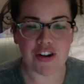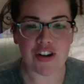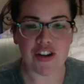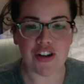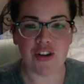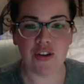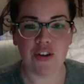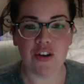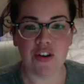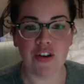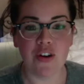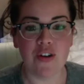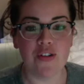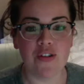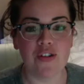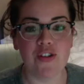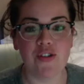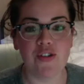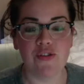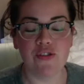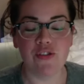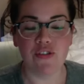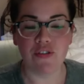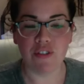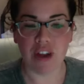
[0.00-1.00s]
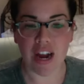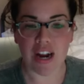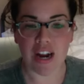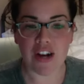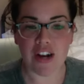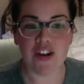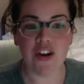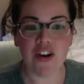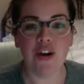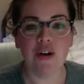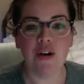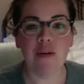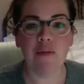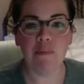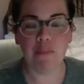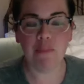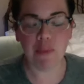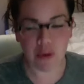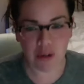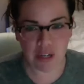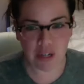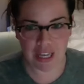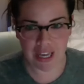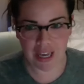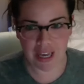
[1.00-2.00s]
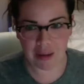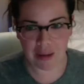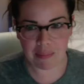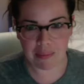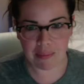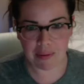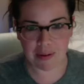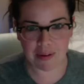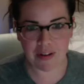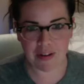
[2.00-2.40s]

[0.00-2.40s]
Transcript: So you can go to Director Bootcamp,